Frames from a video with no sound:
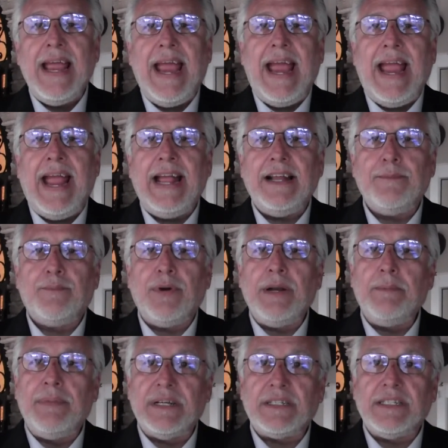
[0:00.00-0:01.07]
and bring
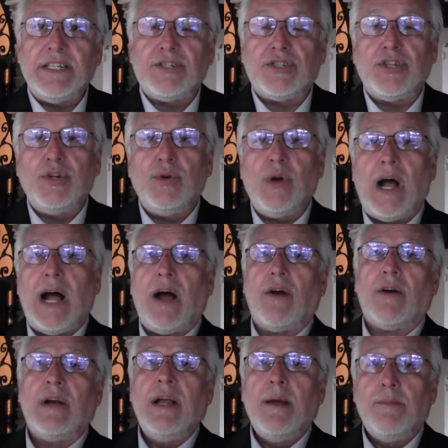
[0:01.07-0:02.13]
business to
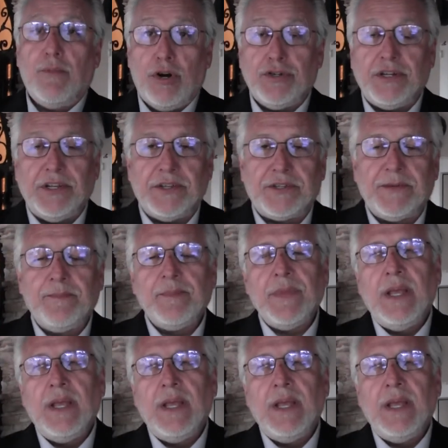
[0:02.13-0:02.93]
our merchants.